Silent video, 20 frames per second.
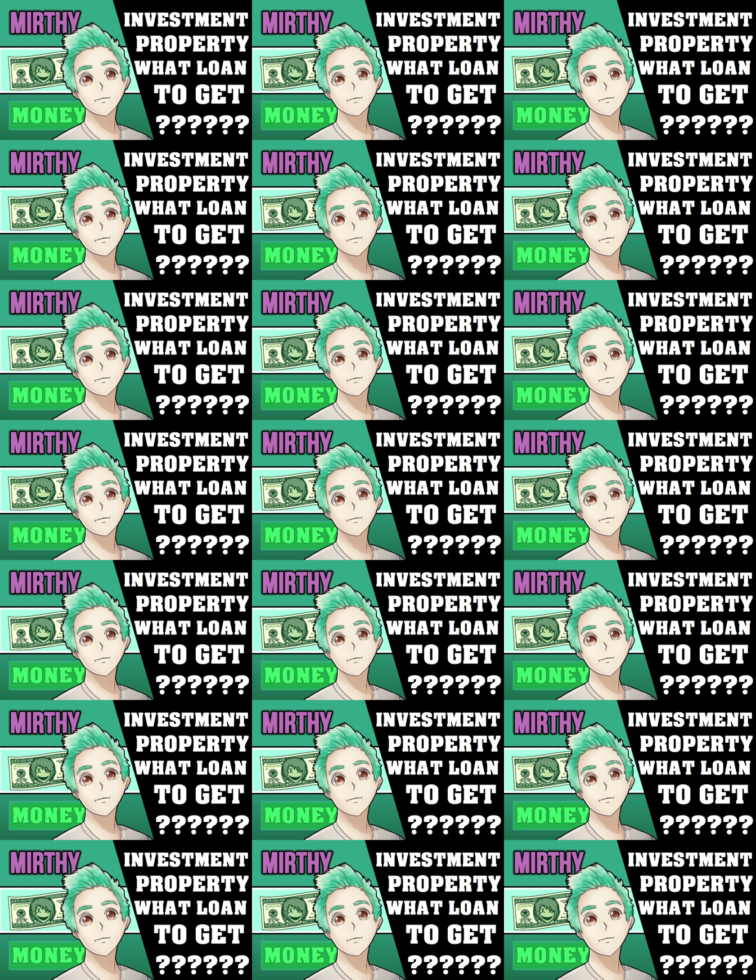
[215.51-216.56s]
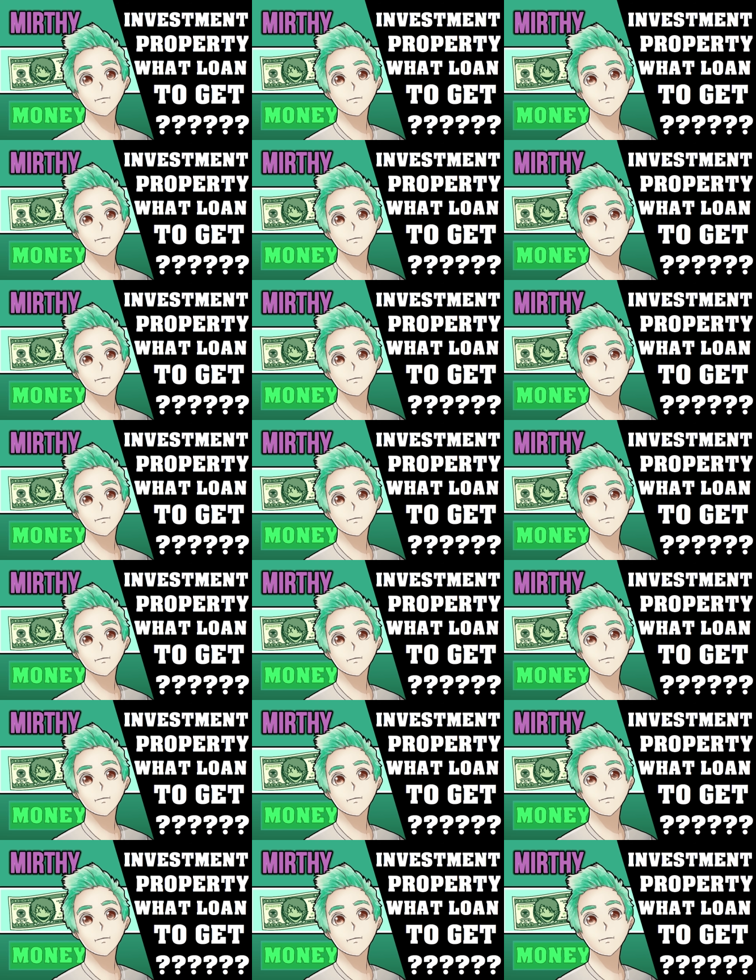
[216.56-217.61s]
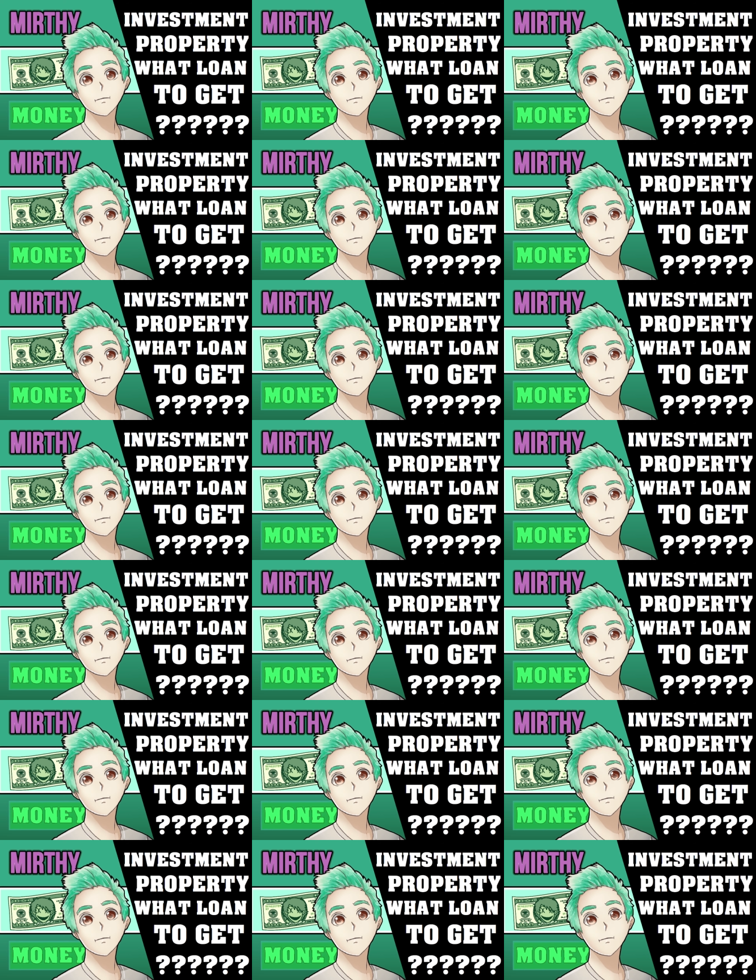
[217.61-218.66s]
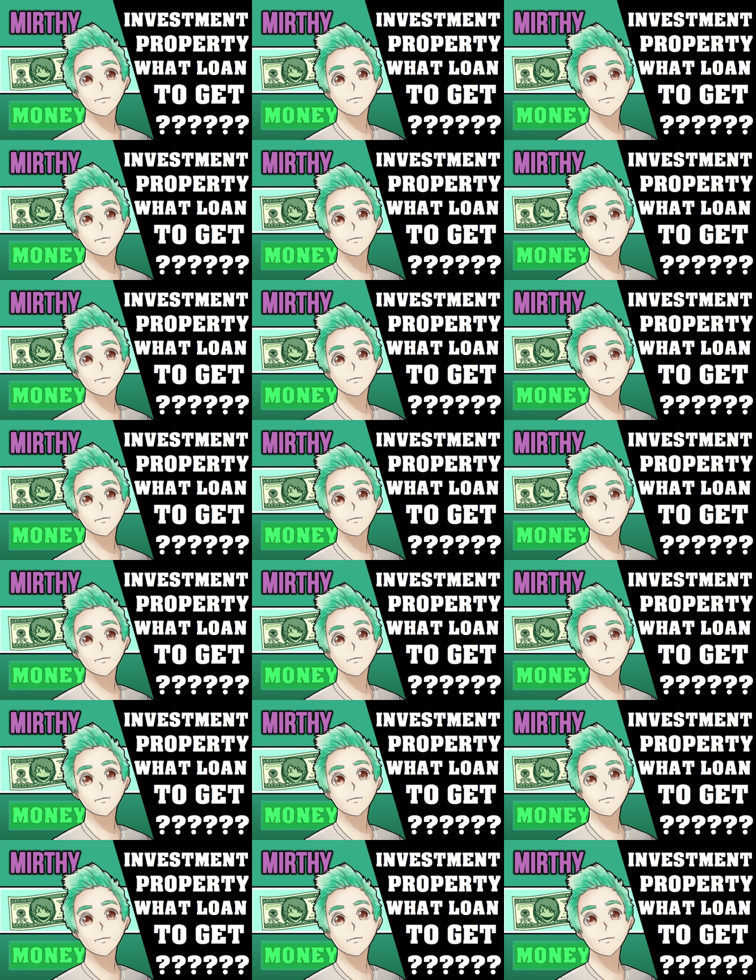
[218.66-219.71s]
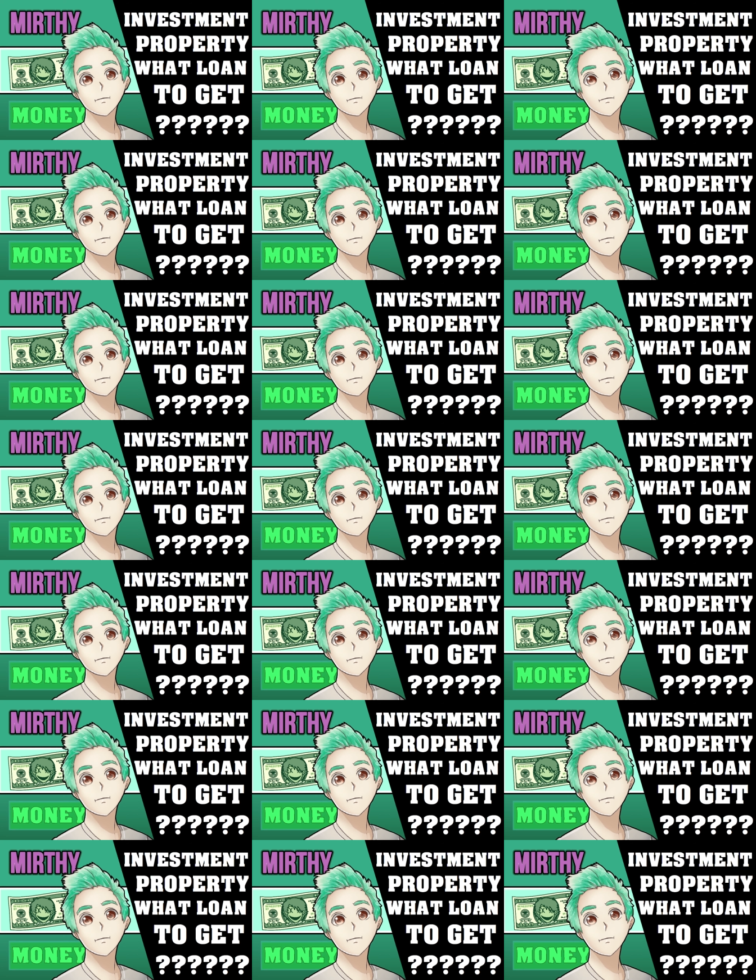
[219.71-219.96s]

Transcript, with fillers: Most people might say that you should always put 20% down on a house,